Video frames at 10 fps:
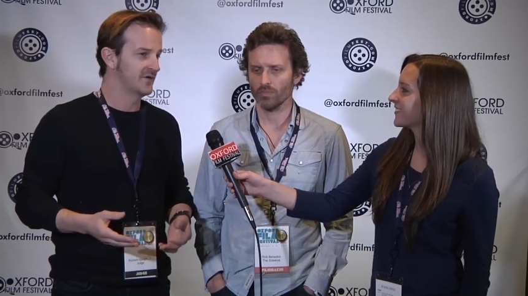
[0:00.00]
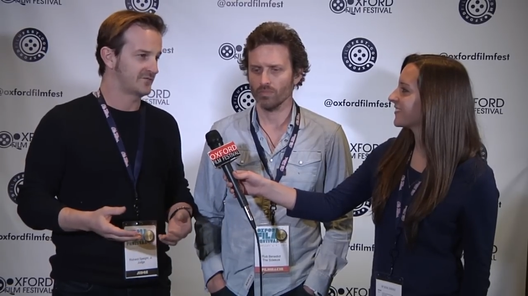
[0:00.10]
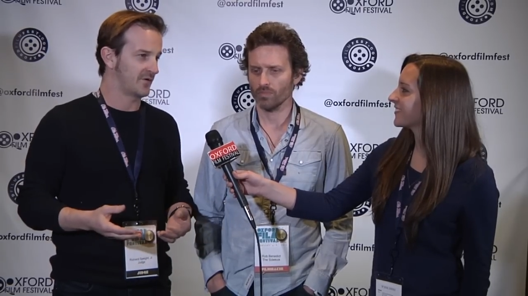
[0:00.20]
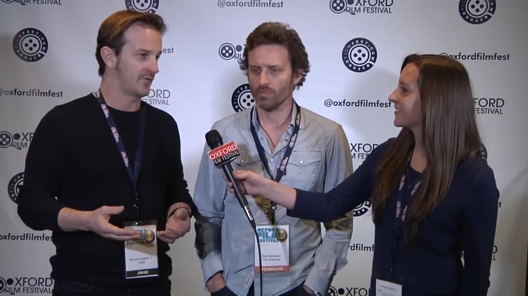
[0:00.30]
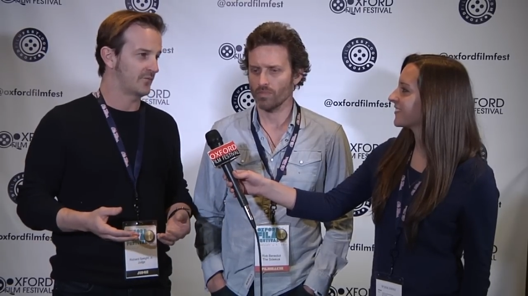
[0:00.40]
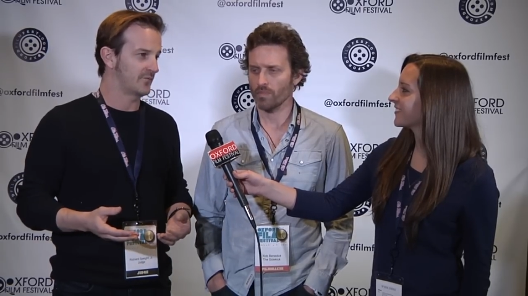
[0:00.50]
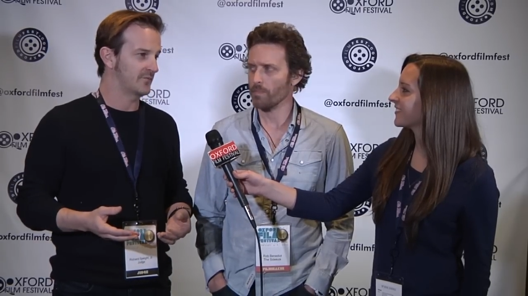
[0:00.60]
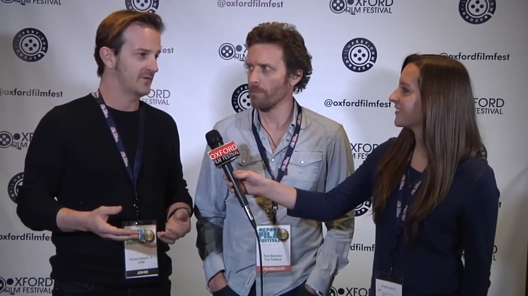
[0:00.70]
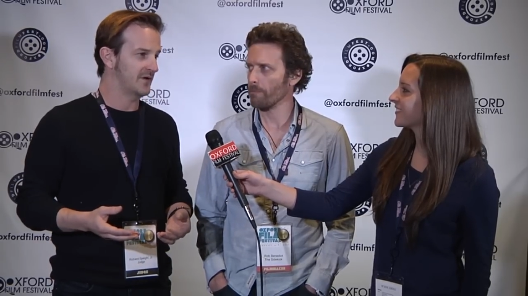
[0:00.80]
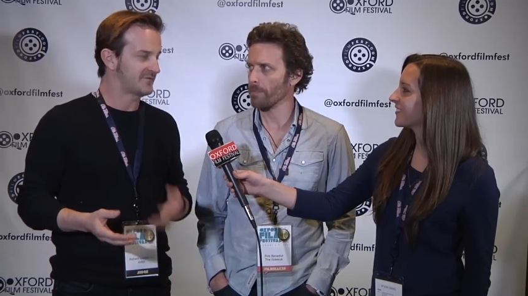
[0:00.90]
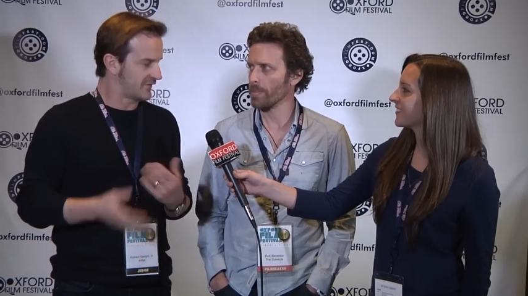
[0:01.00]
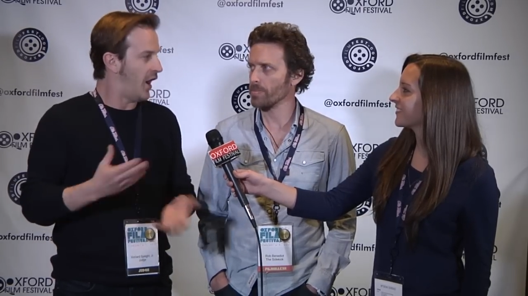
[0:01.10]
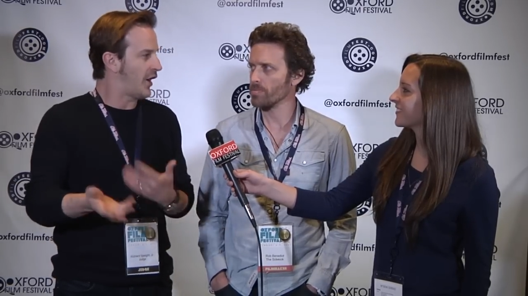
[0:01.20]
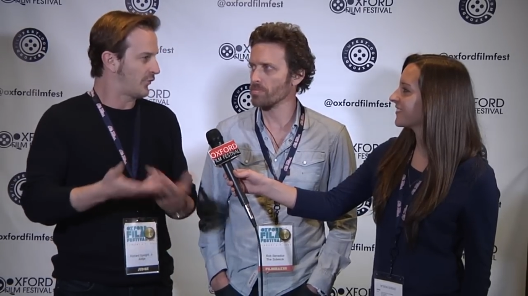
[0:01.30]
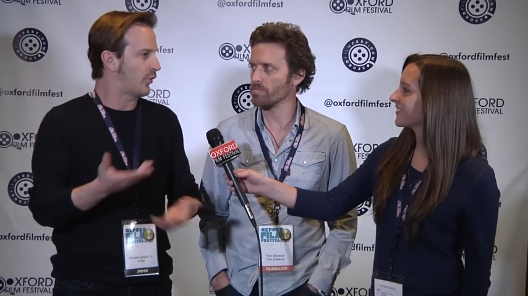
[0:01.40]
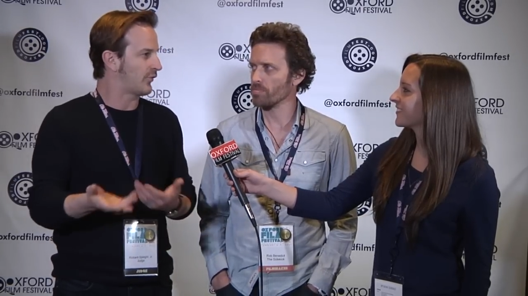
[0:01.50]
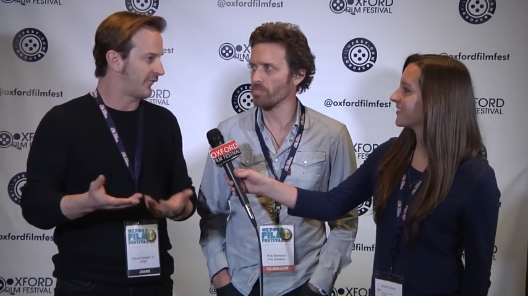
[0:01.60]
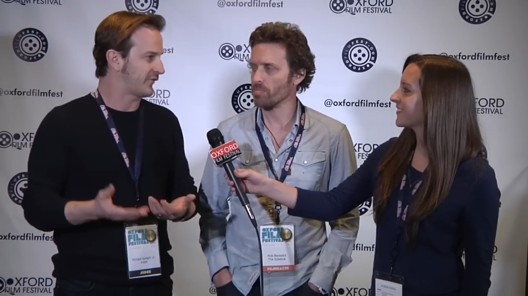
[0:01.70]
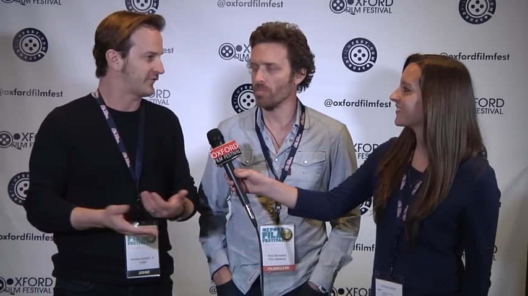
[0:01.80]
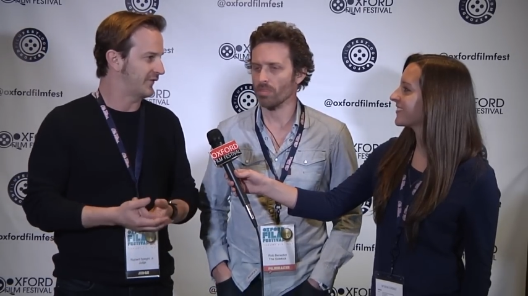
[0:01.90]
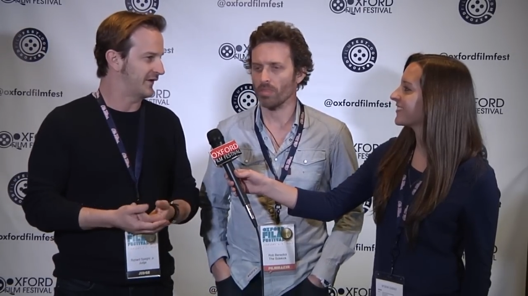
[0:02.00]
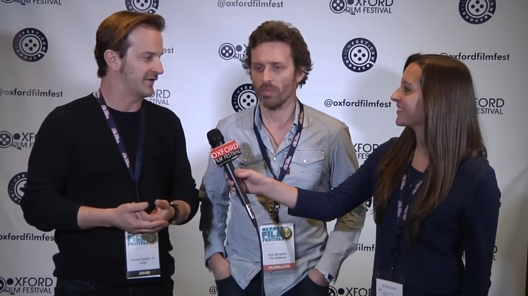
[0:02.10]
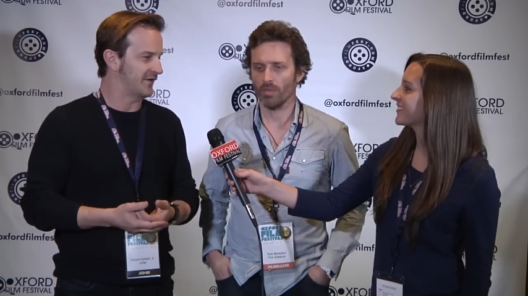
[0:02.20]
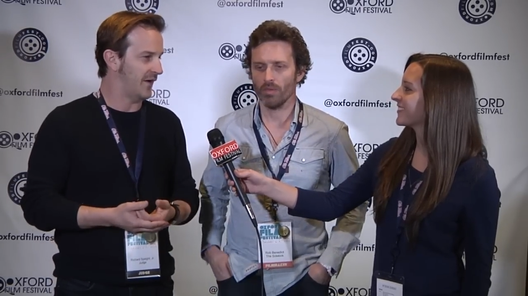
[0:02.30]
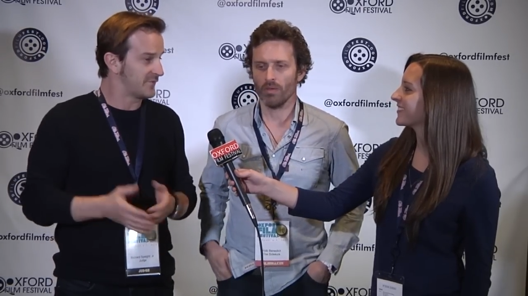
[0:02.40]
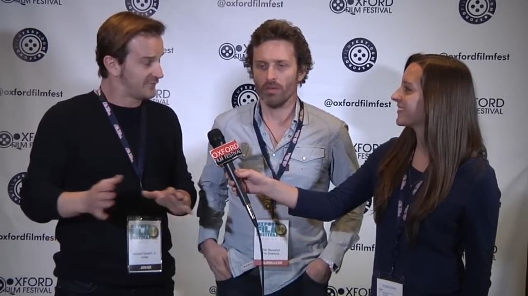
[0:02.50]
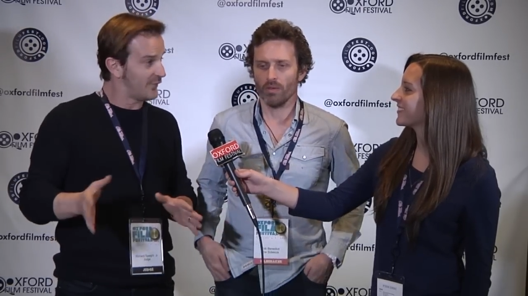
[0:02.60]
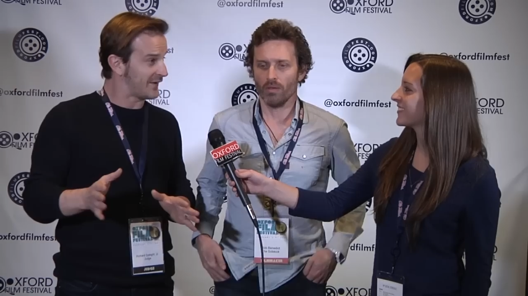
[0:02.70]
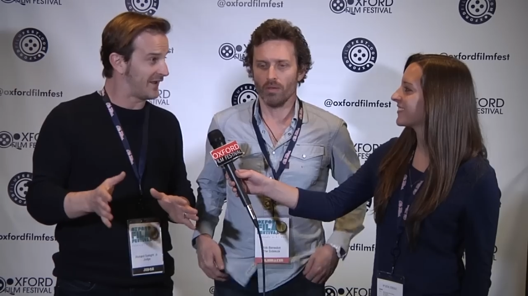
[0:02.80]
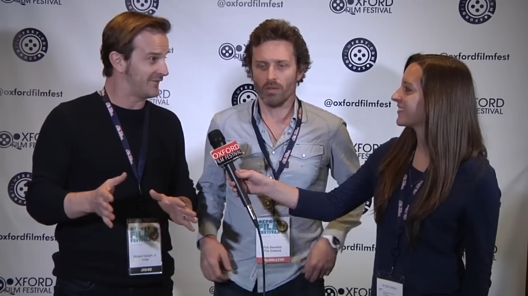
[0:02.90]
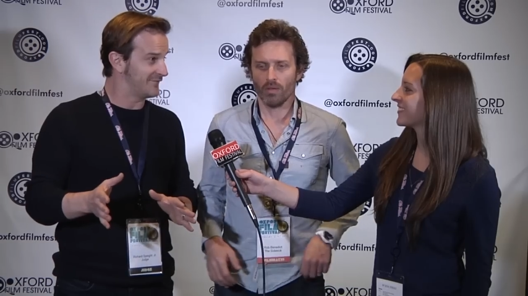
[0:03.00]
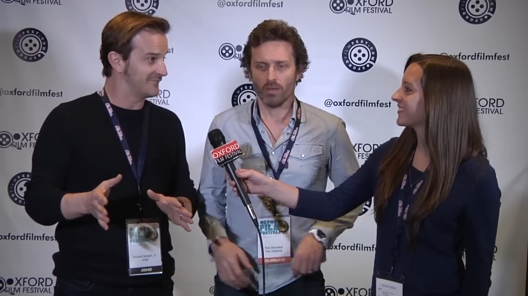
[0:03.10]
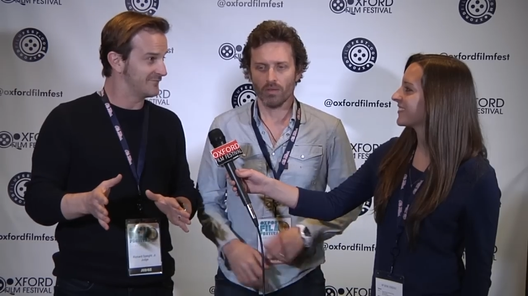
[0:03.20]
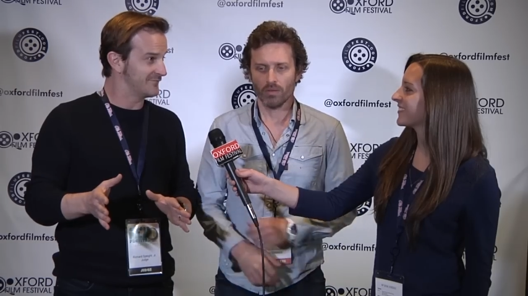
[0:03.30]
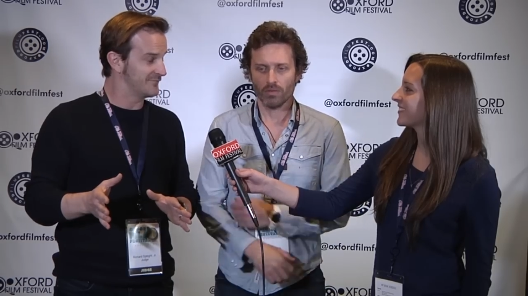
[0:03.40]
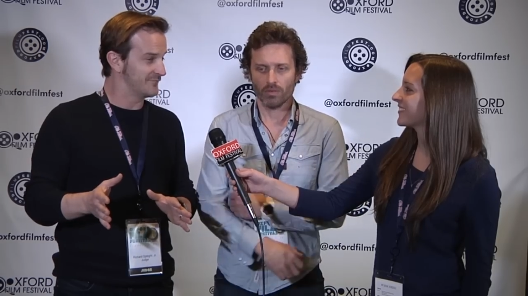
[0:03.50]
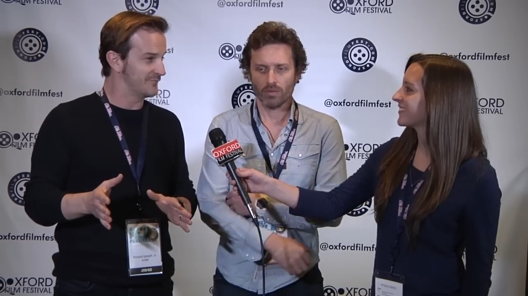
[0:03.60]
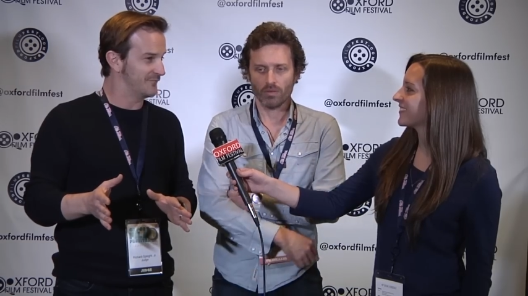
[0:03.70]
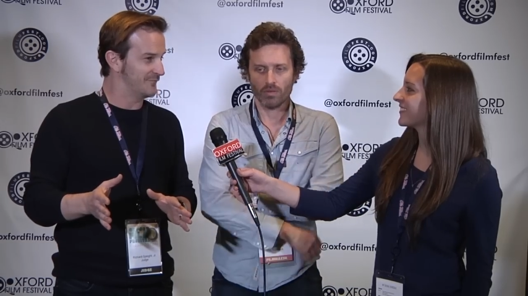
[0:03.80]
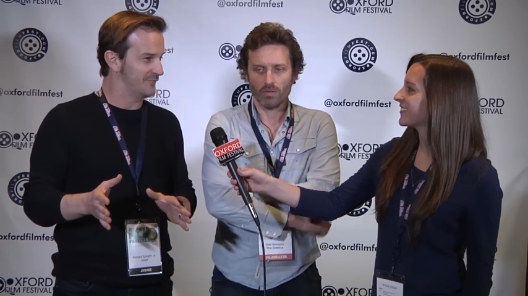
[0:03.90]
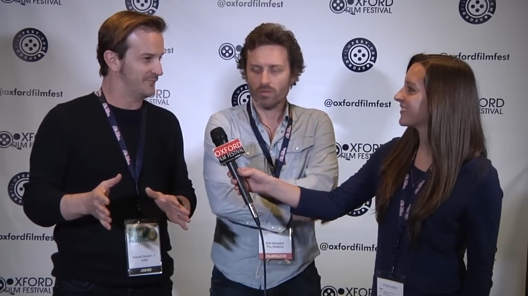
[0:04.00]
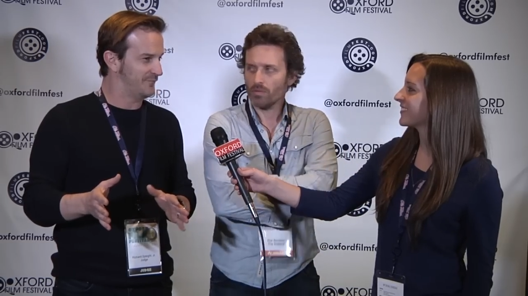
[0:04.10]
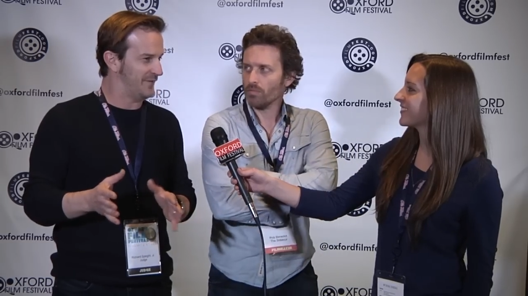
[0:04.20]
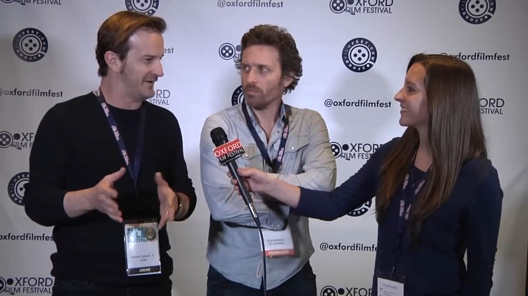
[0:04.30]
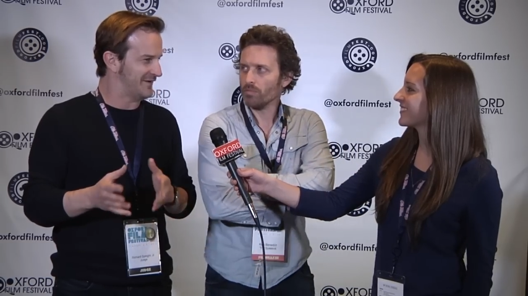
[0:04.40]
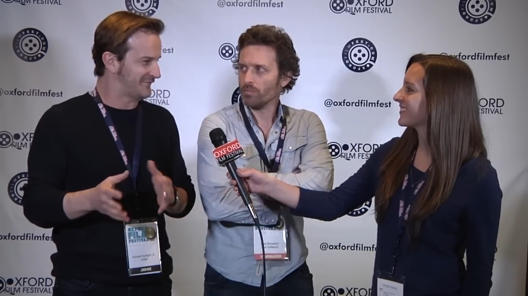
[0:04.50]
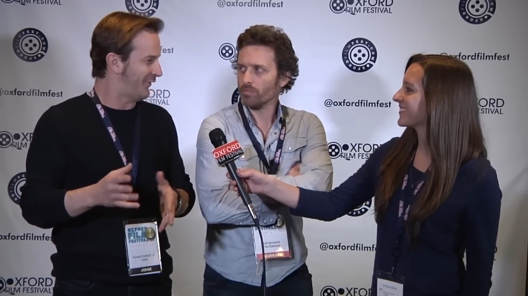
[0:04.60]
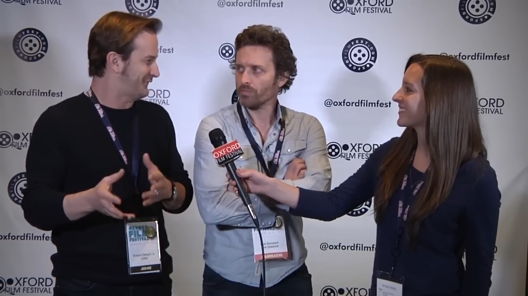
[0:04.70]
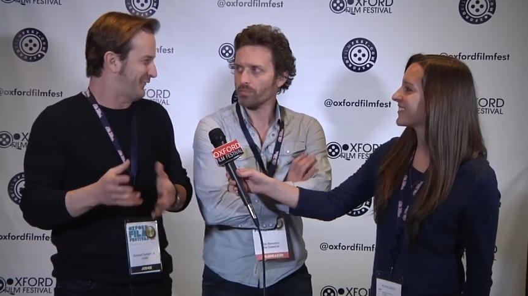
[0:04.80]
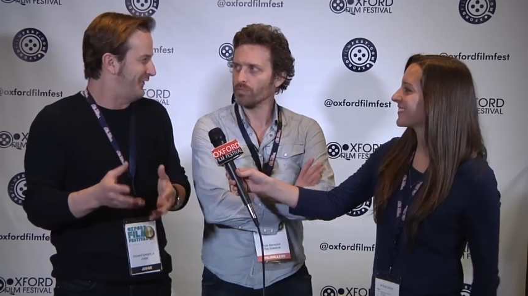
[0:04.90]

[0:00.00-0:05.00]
Speaker 1: So it's an odd role reversal, and it, I'm enjoying it, but it's also